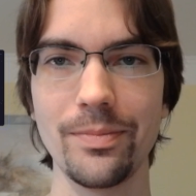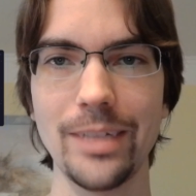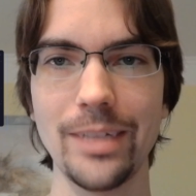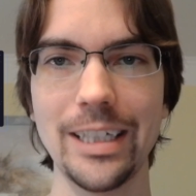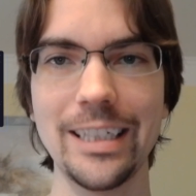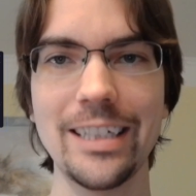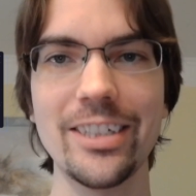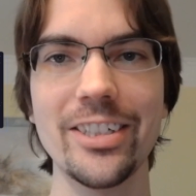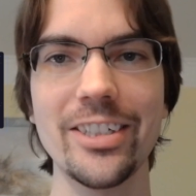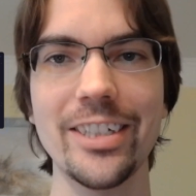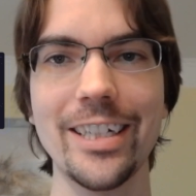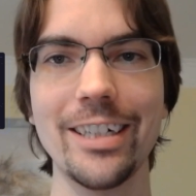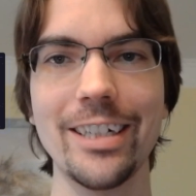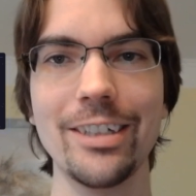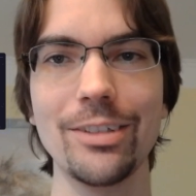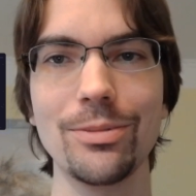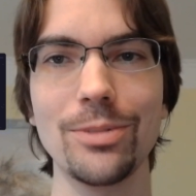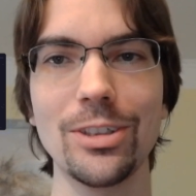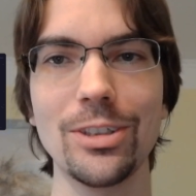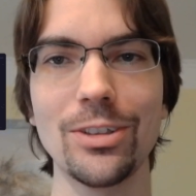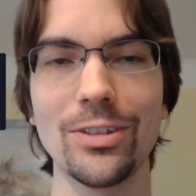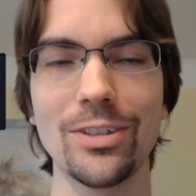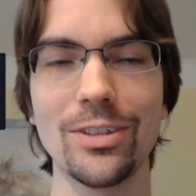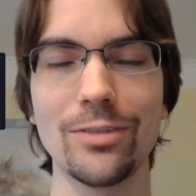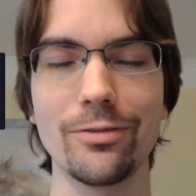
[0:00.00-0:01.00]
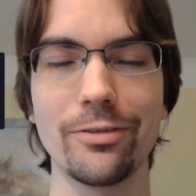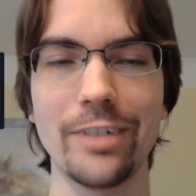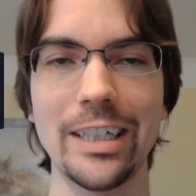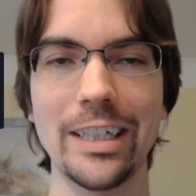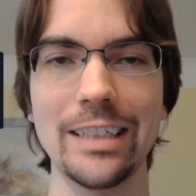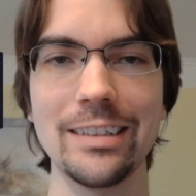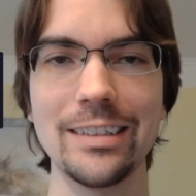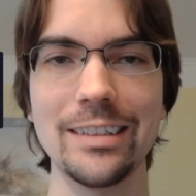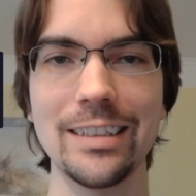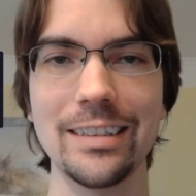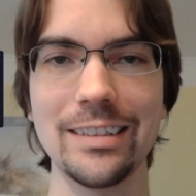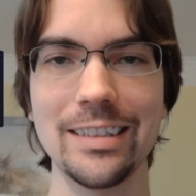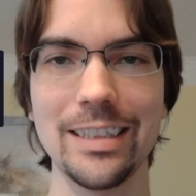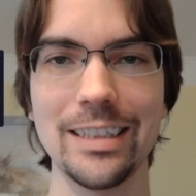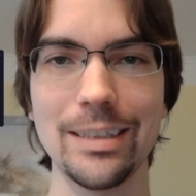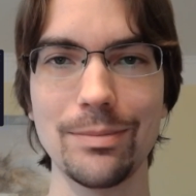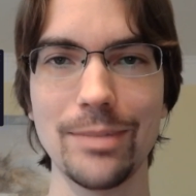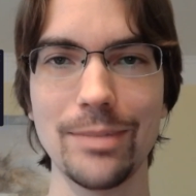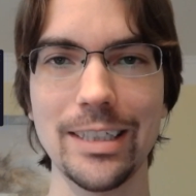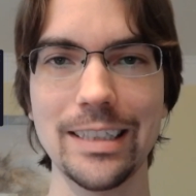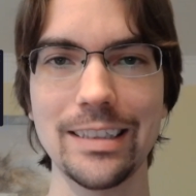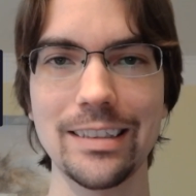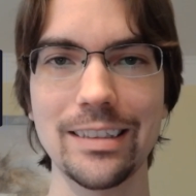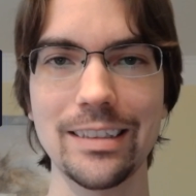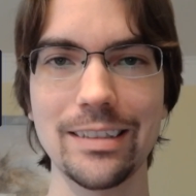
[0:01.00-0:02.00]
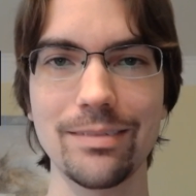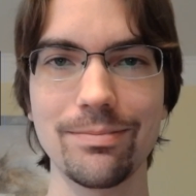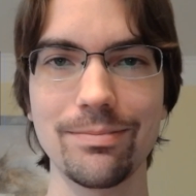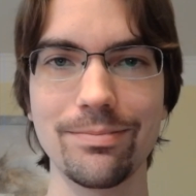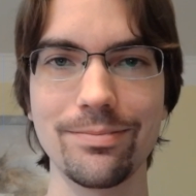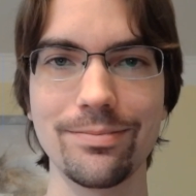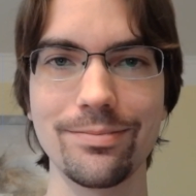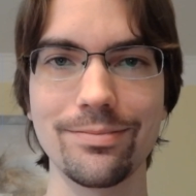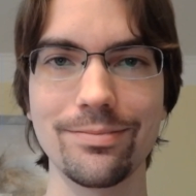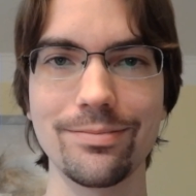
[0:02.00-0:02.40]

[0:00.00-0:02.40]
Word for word: and then share it with your friends and teammates.